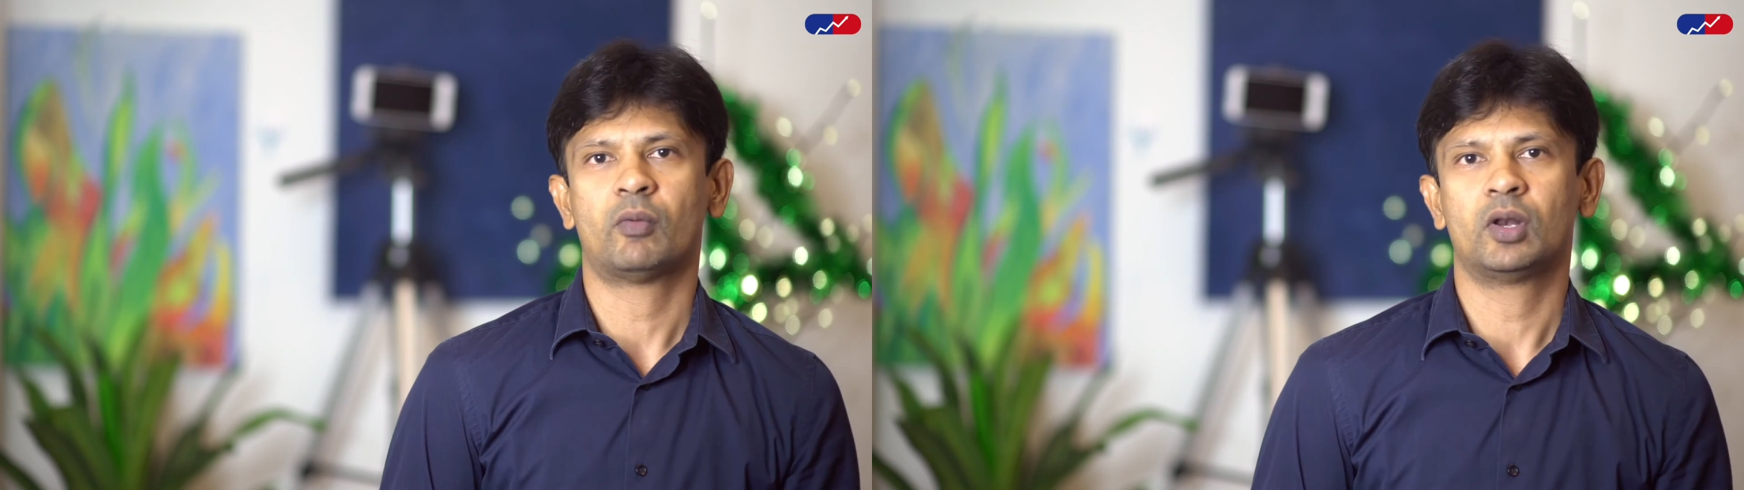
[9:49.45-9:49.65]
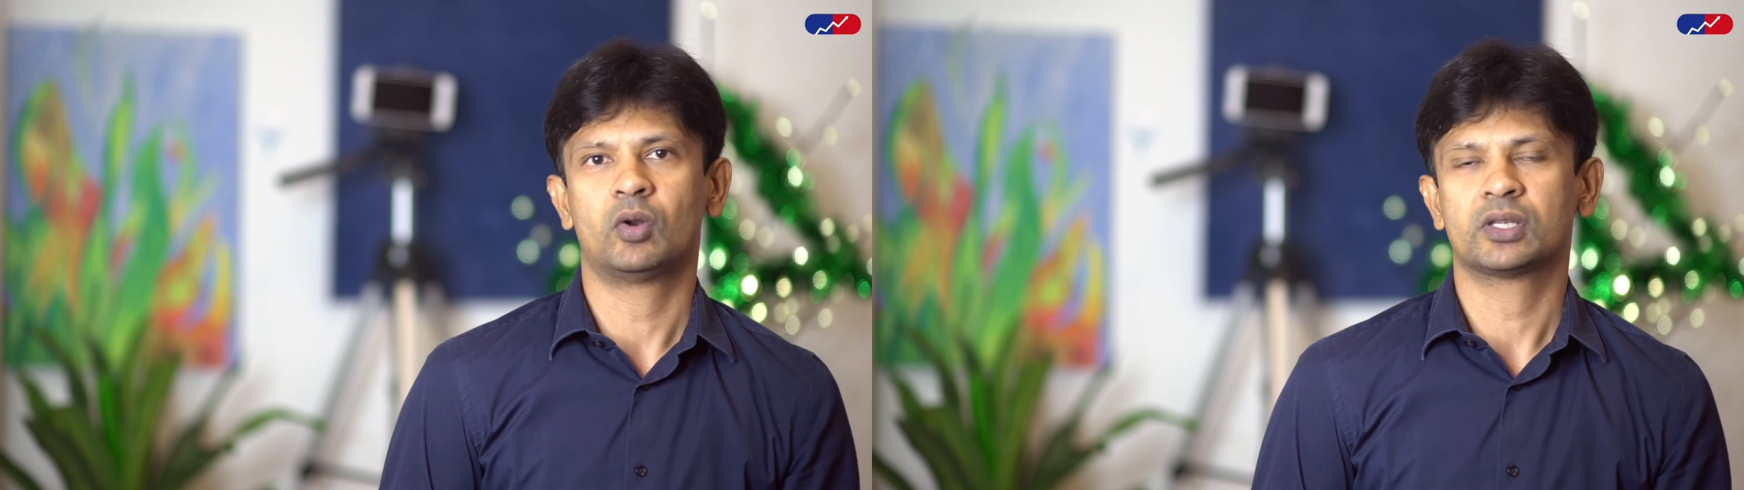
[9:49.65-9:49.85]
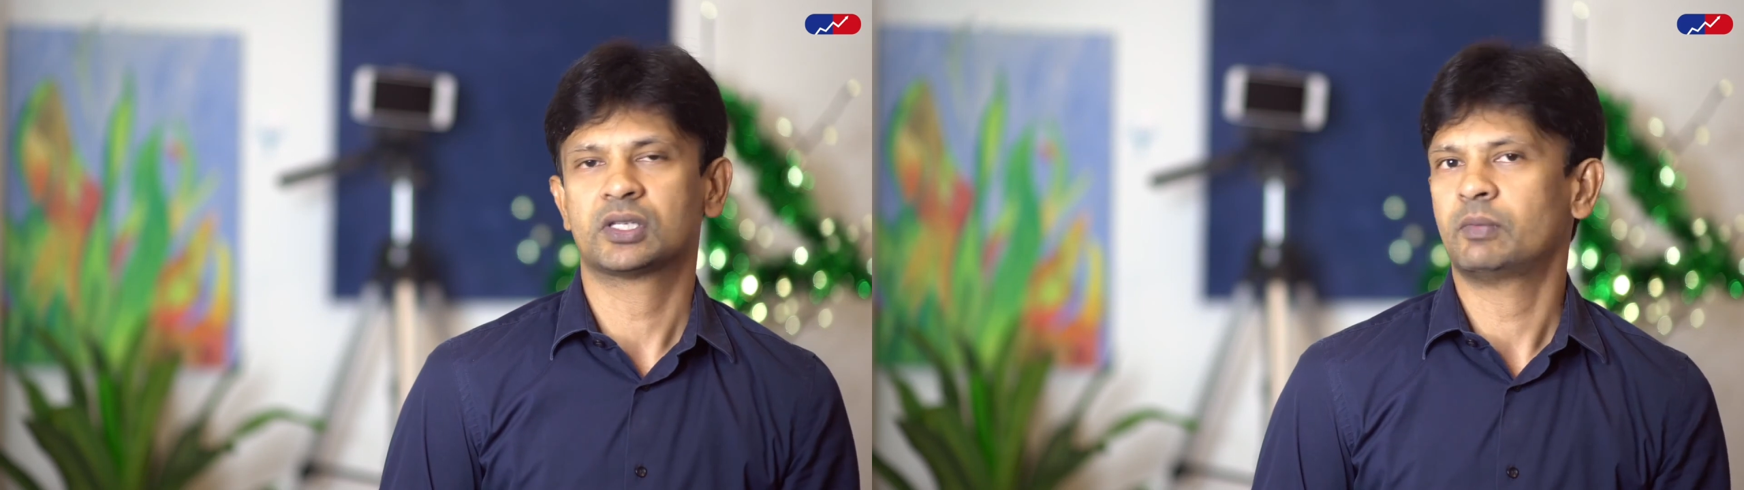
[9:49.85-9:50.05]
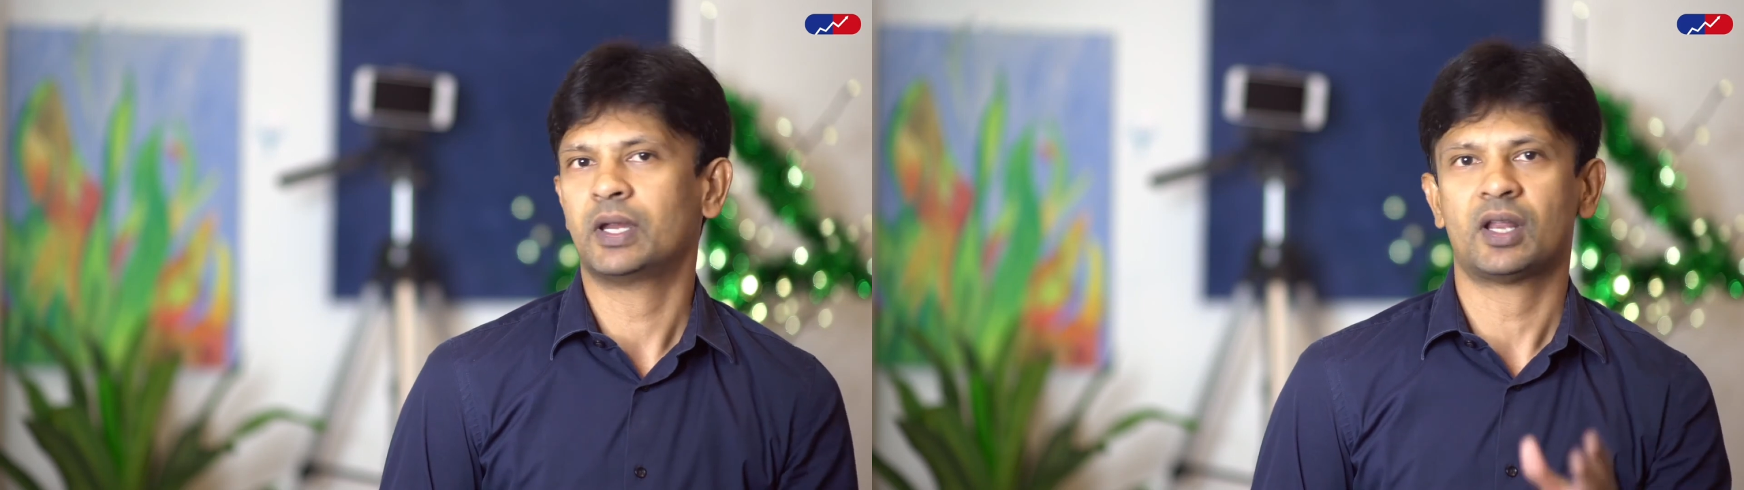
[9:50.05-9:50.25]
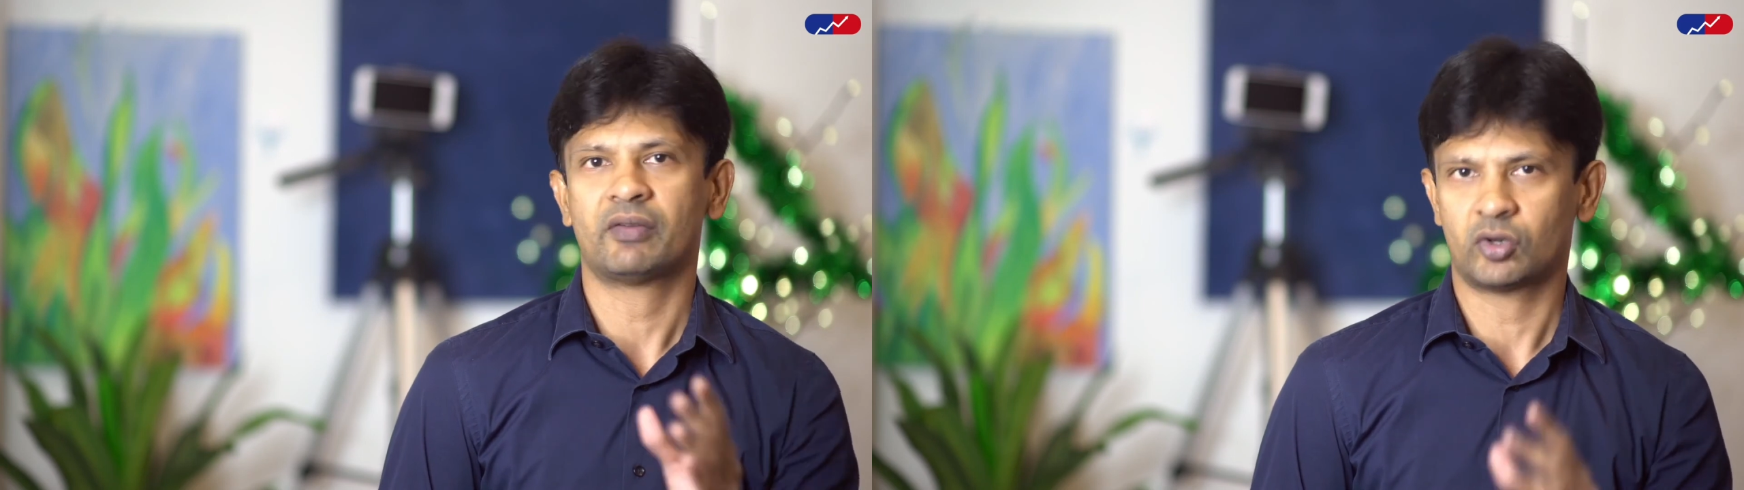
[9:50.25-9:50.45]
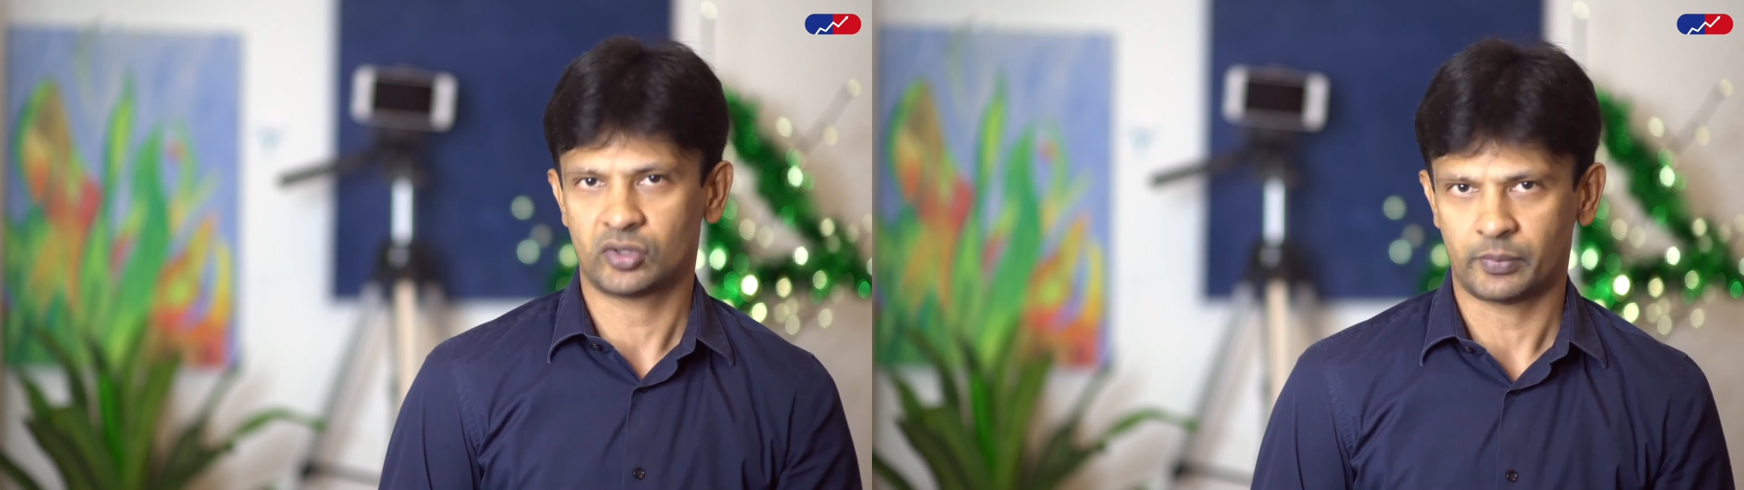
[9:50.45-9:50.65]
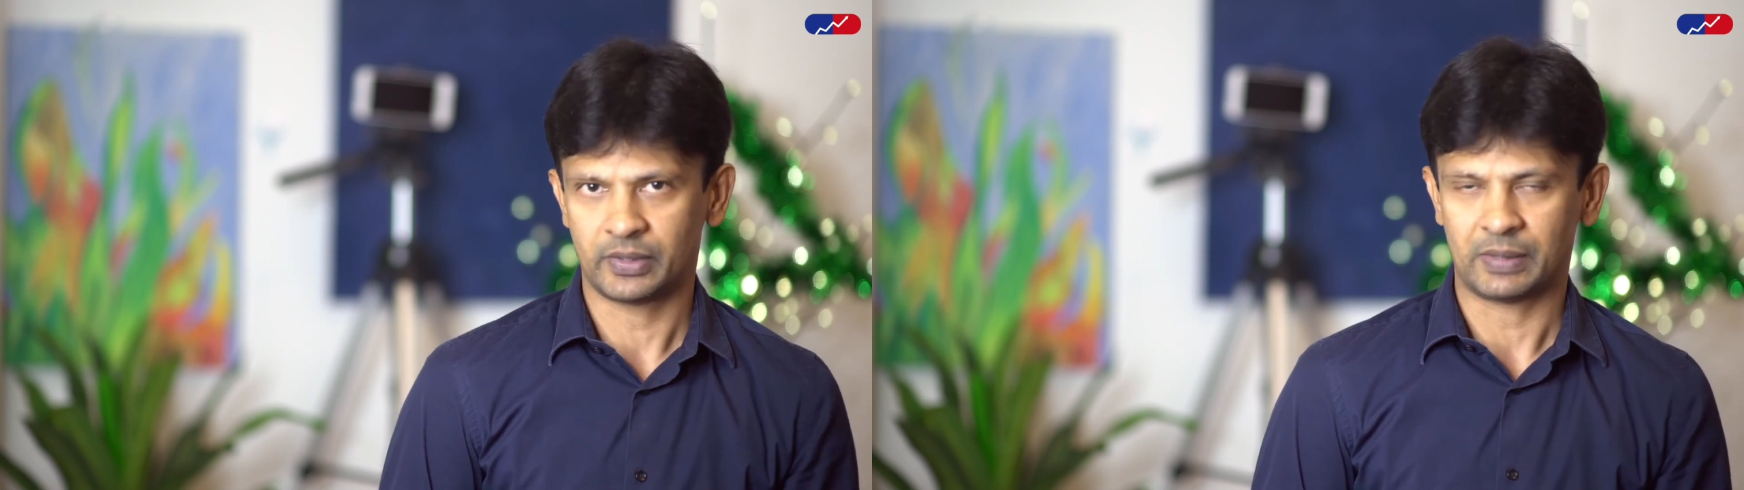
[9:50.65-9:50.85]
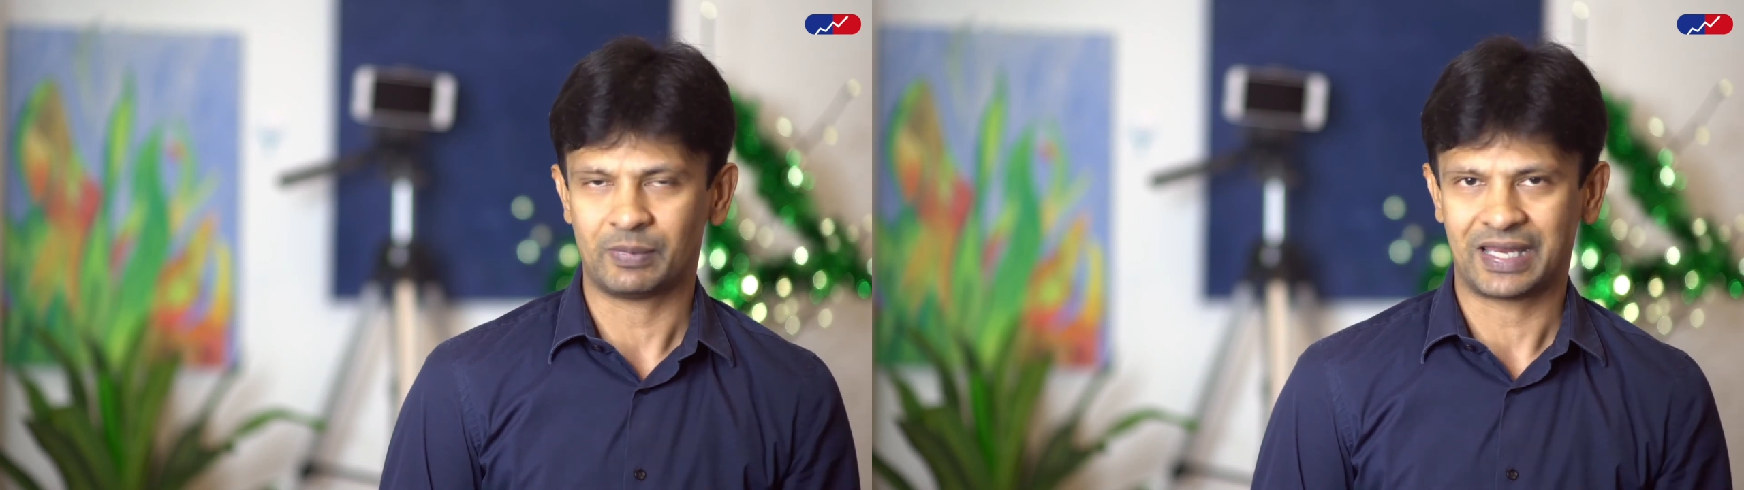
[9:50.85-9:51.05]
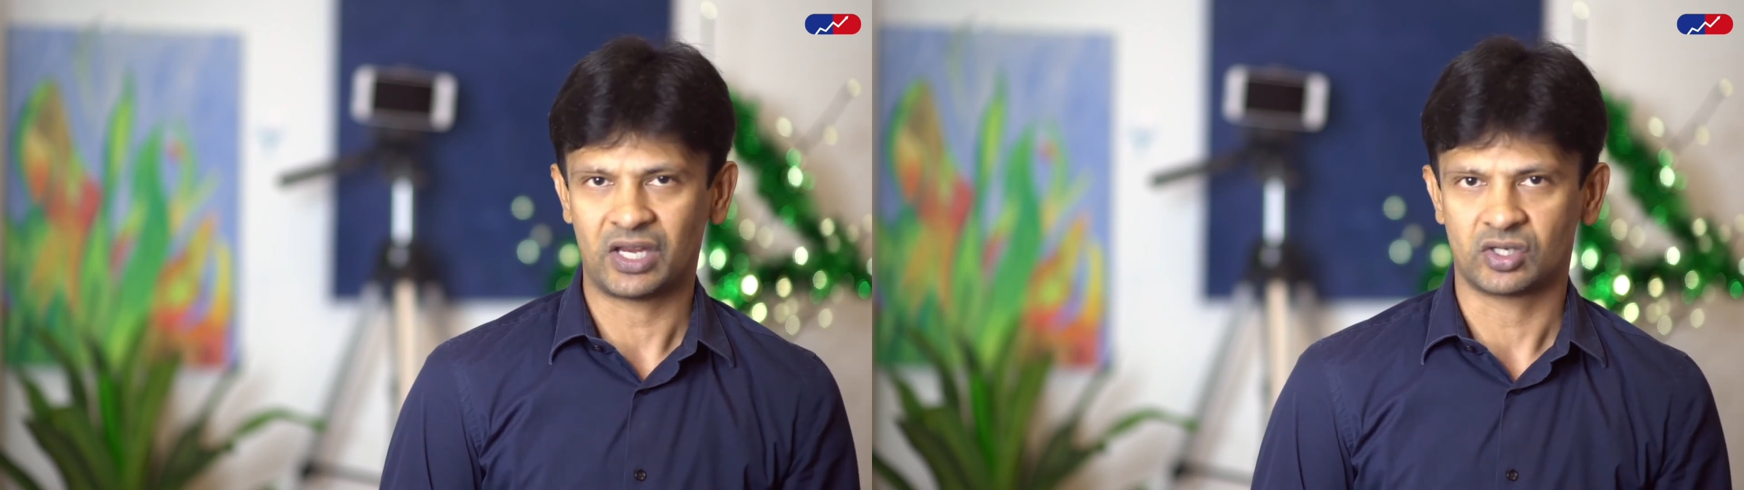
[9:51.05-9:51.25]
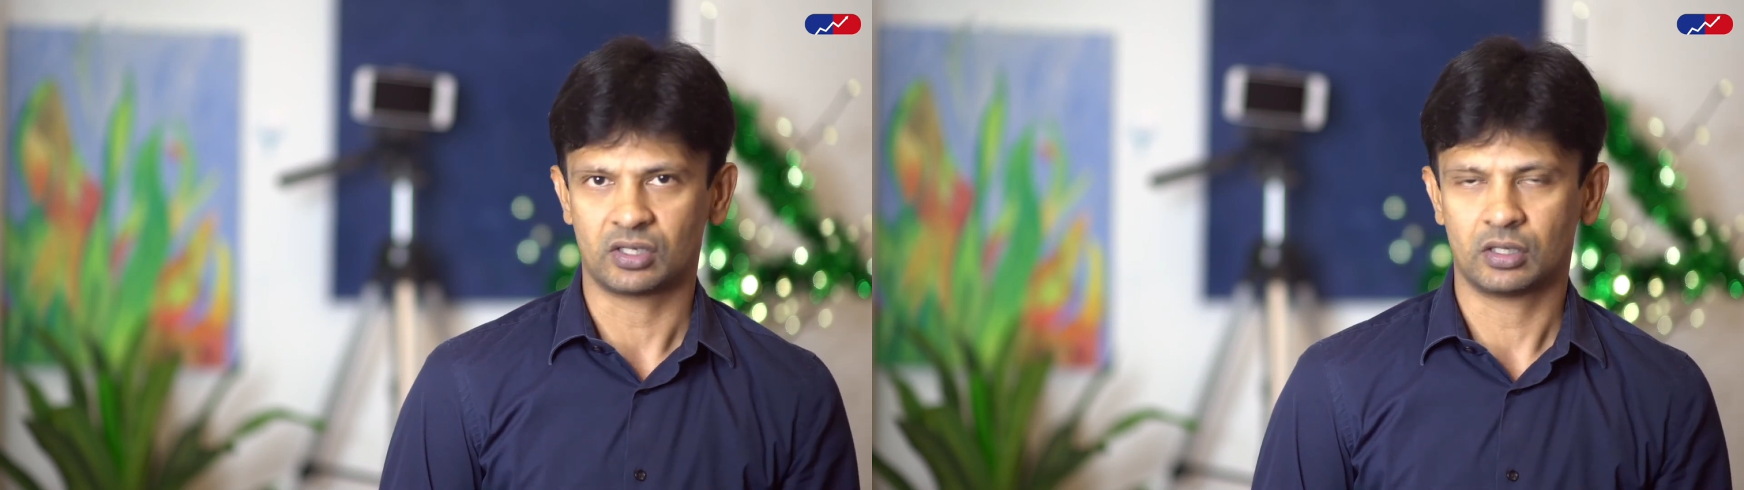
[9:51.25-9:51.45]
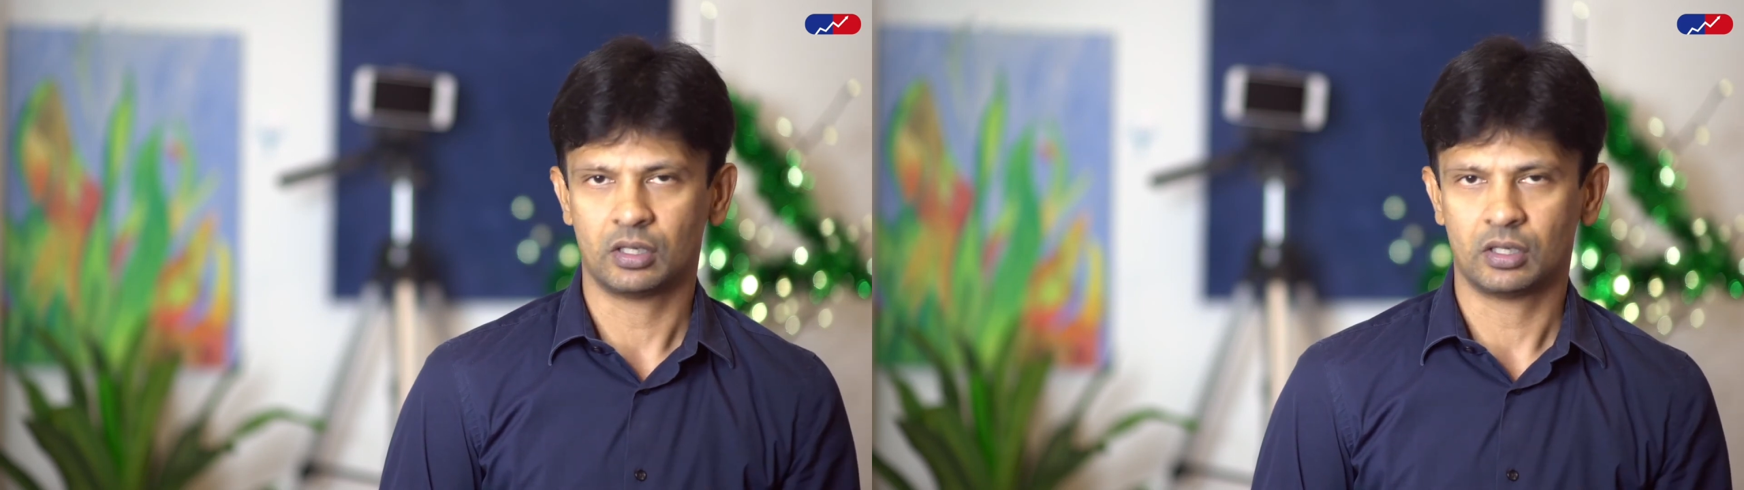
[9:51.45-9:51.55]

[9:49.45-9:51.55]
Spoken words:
loan estimate after you submit an application.